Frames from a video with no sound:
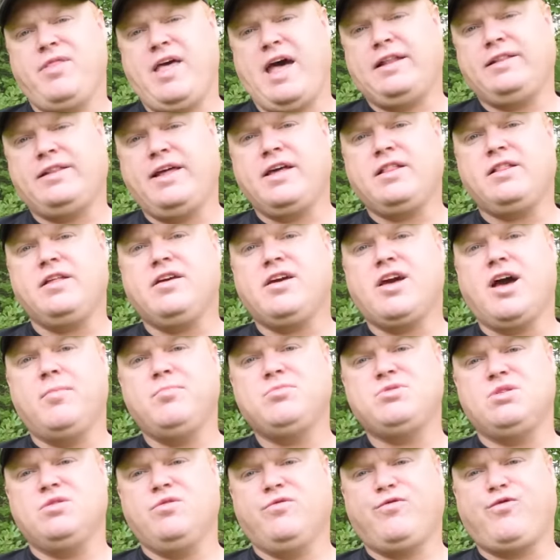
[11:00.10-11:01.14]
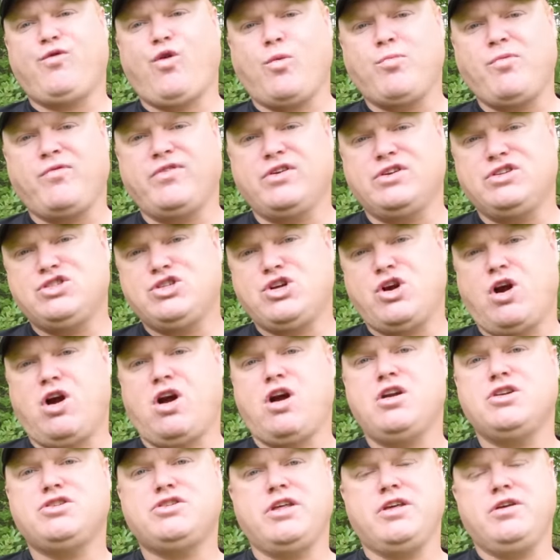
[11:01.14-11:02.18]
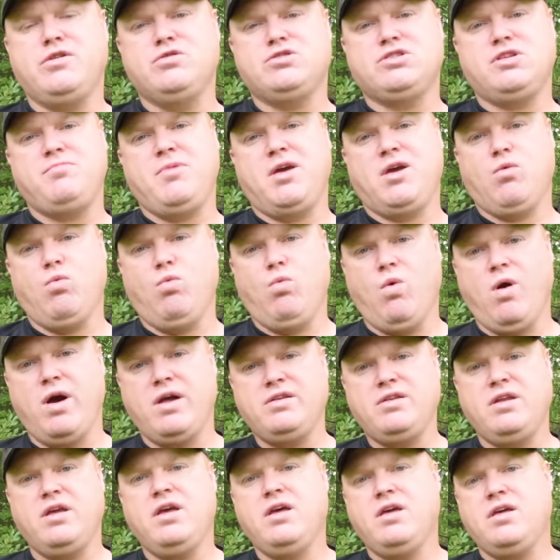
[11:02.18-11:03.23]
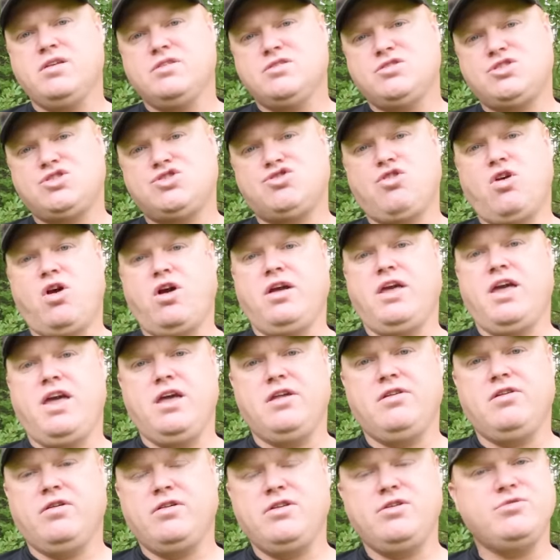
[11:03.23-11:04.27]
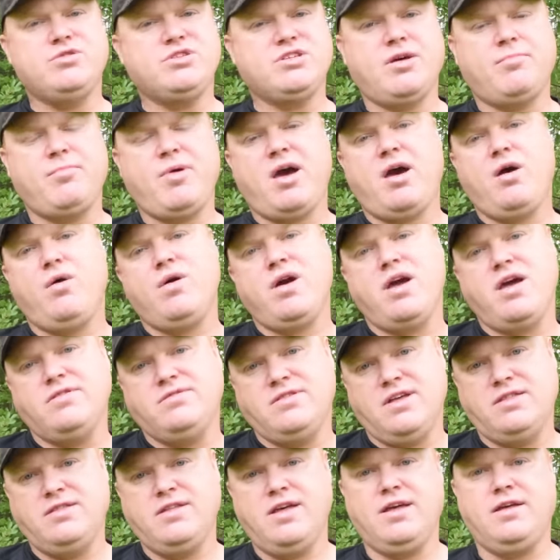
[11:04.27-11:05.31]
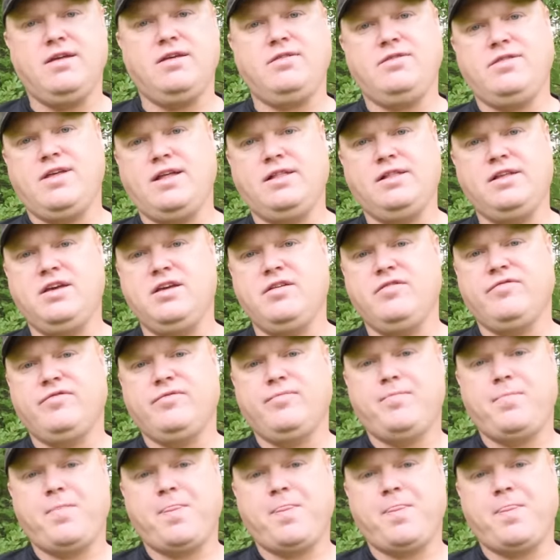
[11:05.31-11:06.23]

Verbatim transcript: that likely comes in the form of a charge. They usually make one strong hit on you somehow, and then they, they leave.